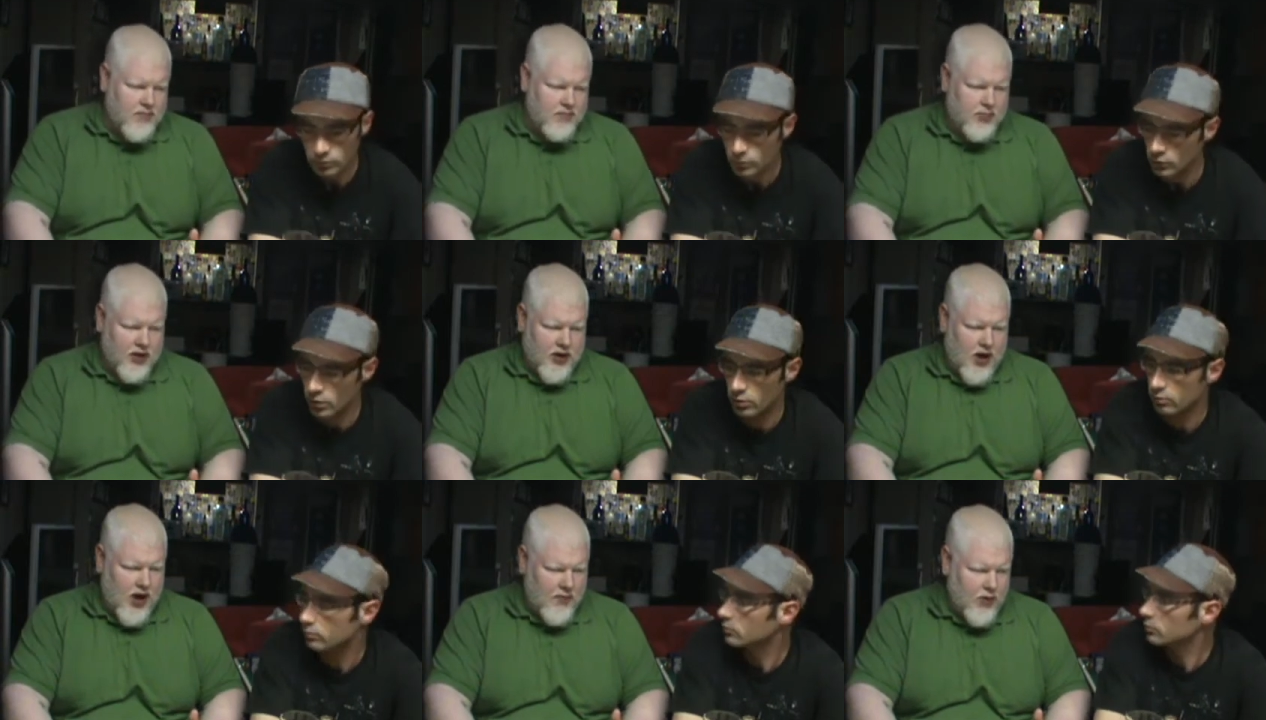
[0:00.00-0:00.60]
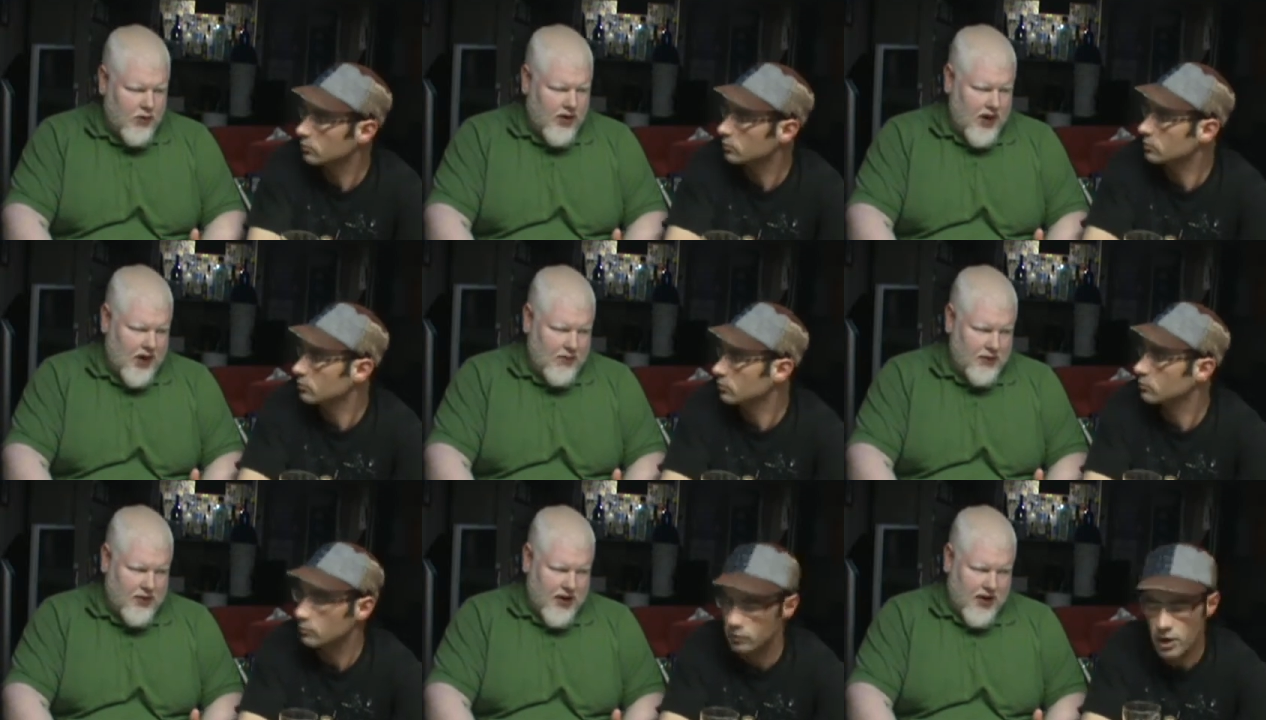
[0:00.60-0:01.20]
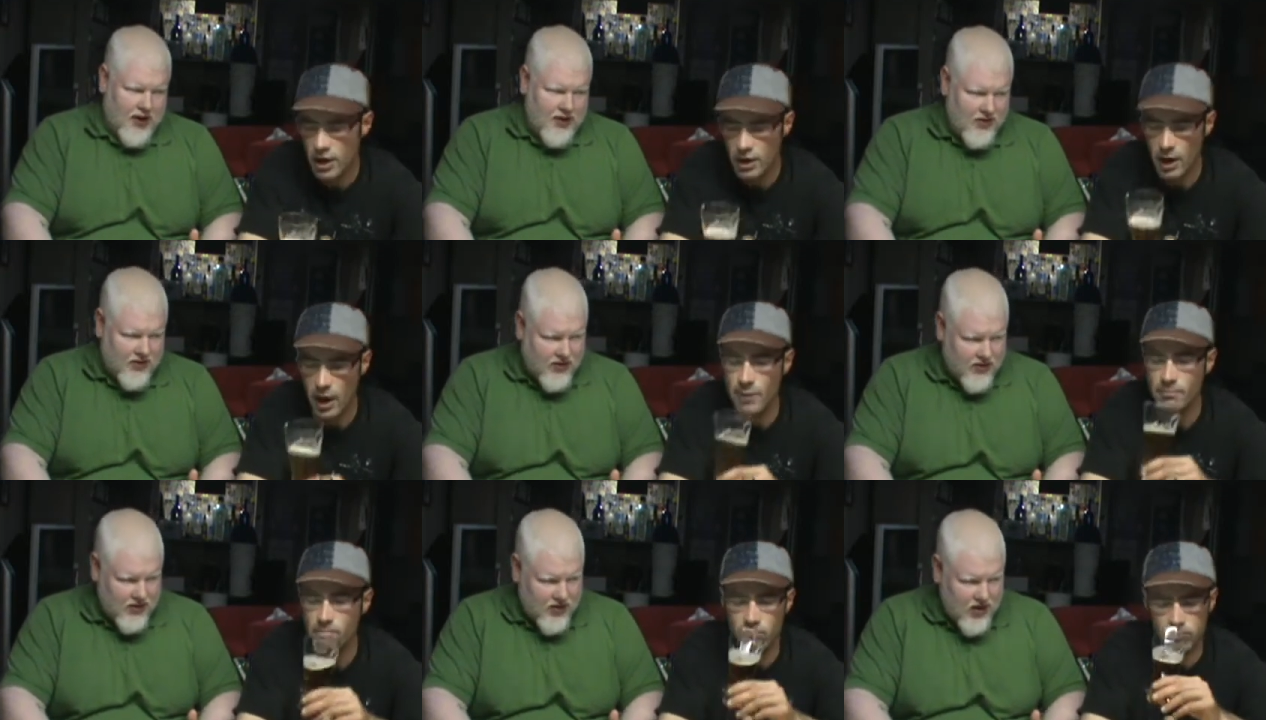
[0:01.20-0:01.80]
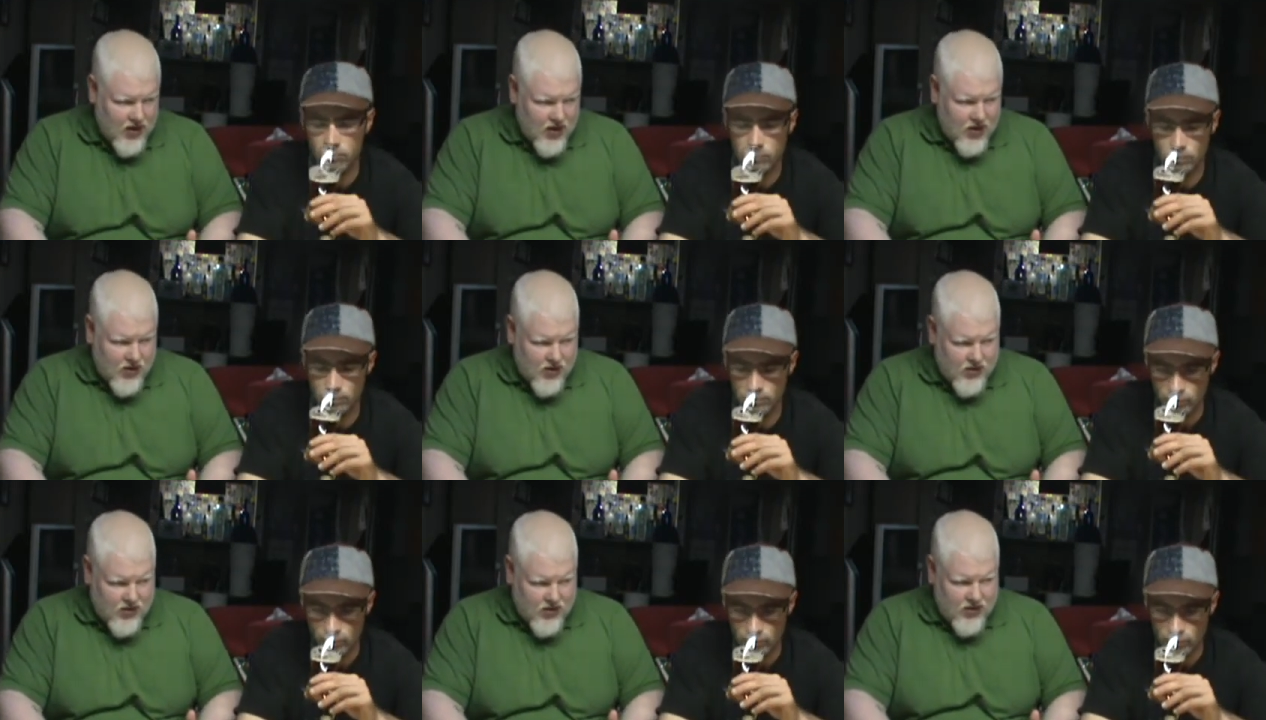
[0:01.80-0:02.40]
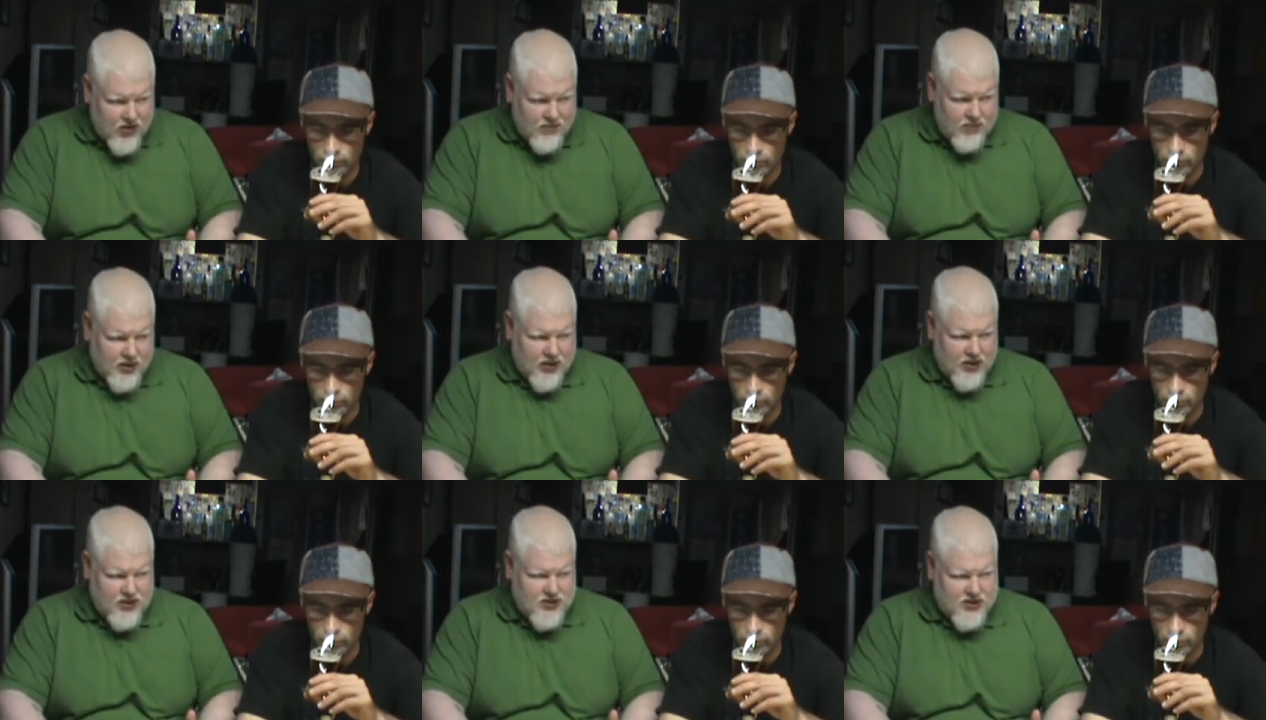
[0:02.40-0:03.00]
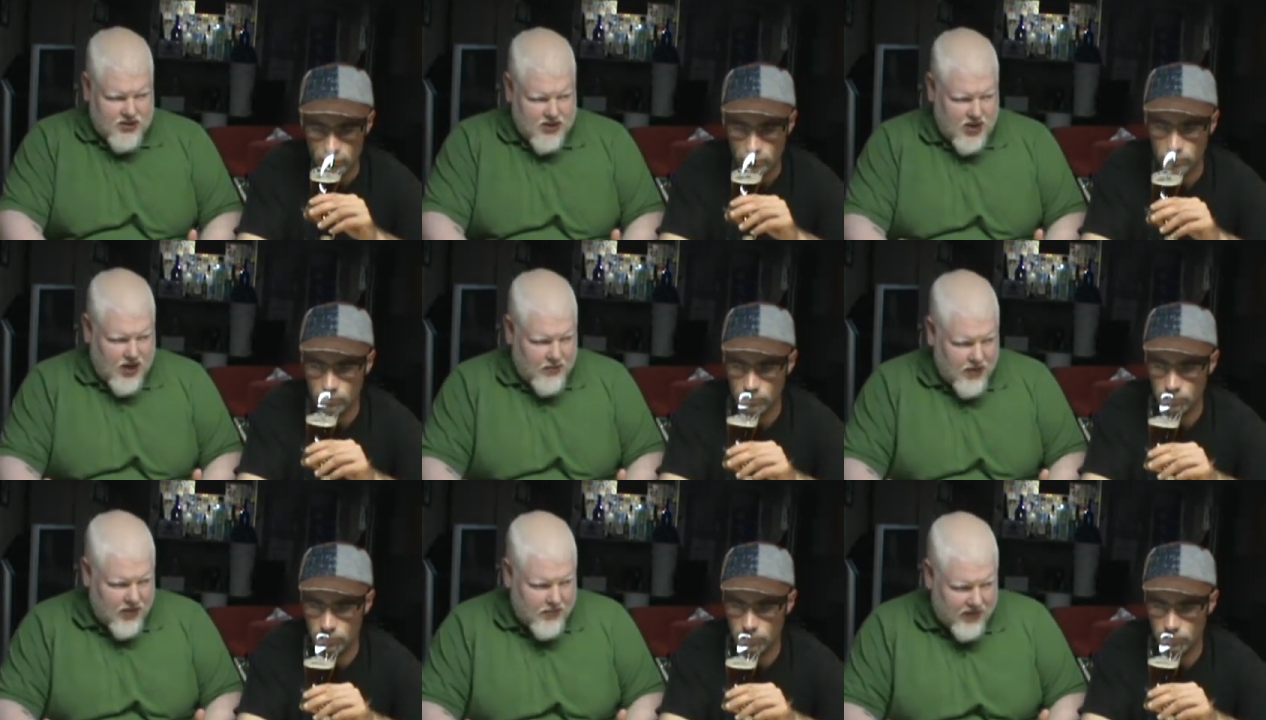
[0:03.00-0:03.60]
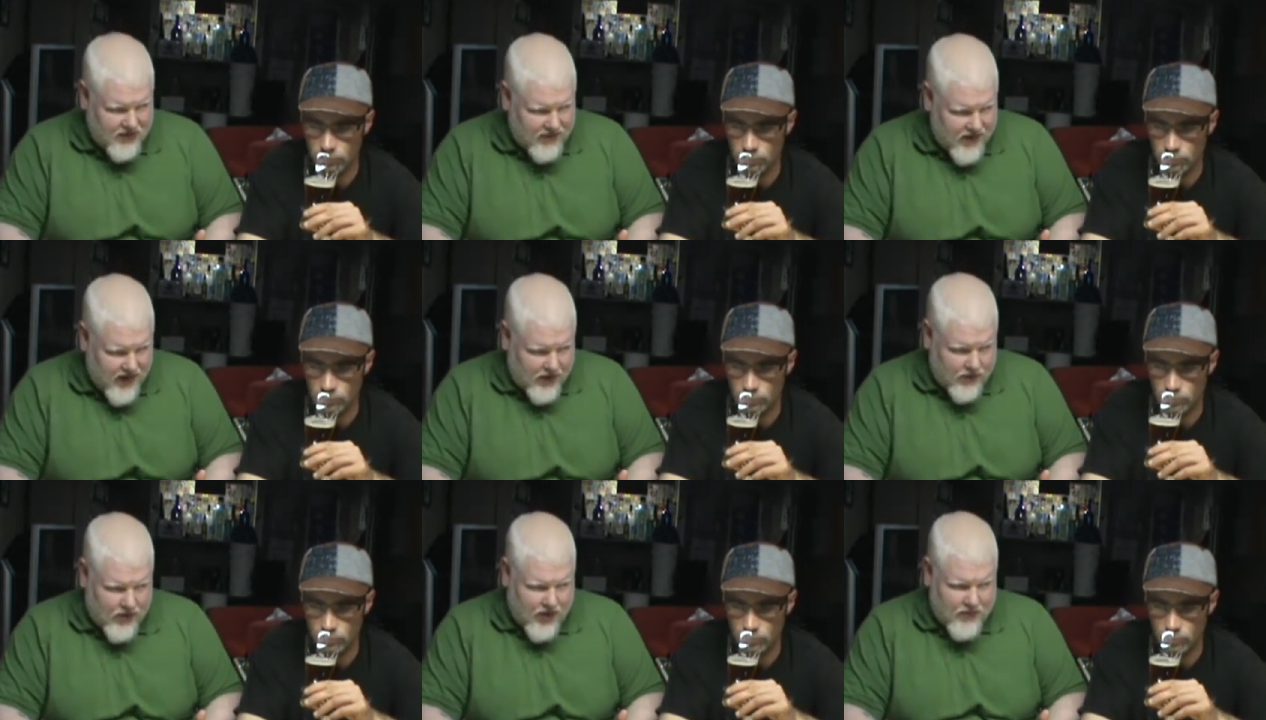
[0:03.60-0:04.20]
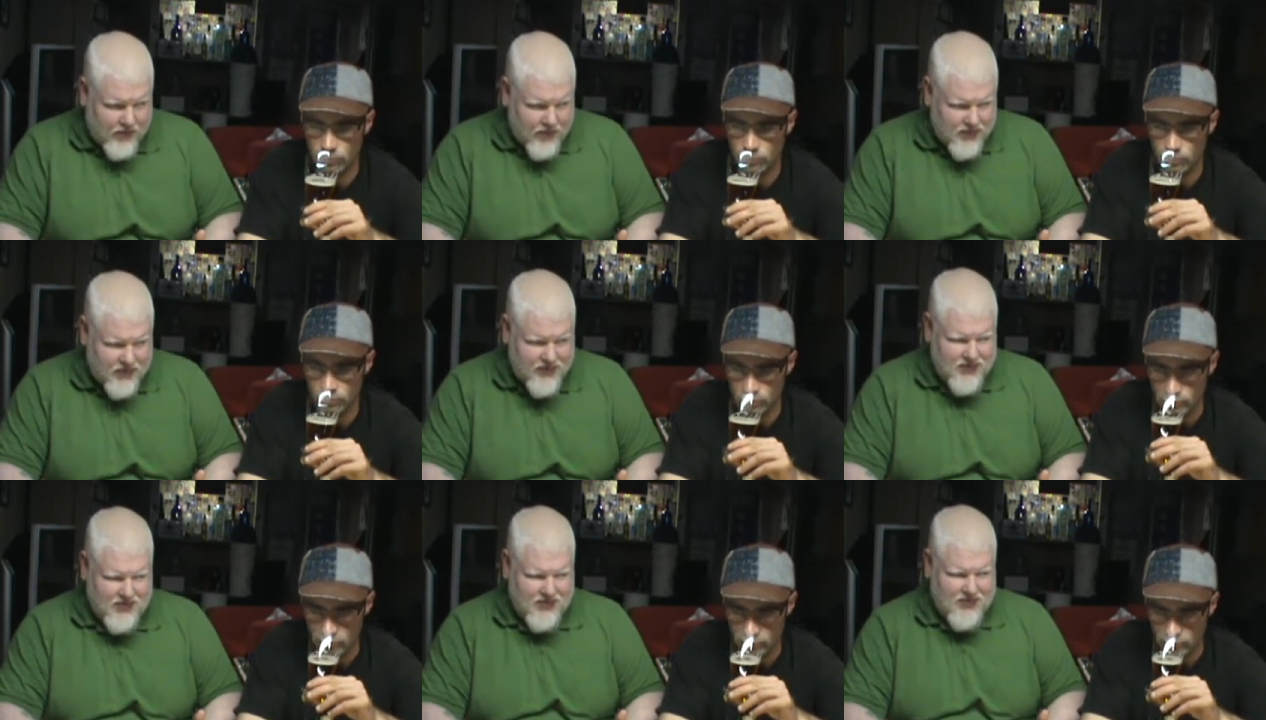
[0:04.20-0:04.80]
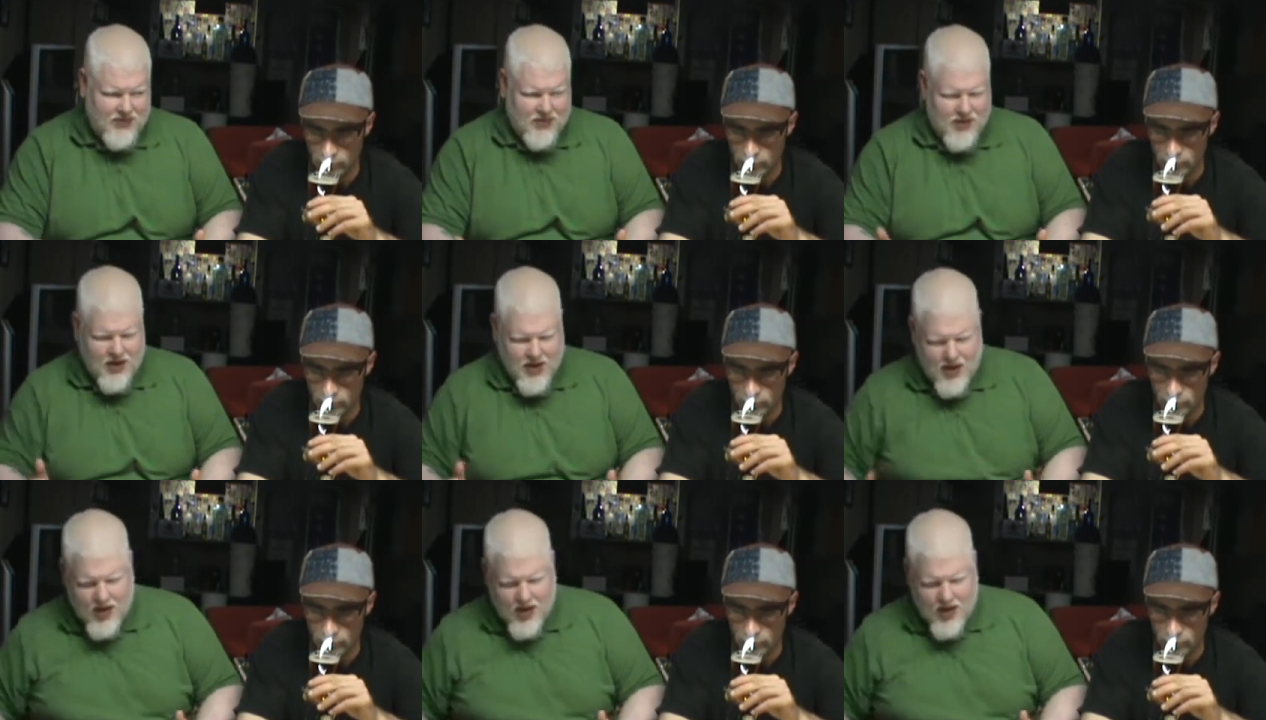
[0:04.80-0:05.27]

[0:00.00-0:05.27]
Speaker 1: but I'm okay with that. Yeah, I'm... because I'm not a big fan of rum. I love rum.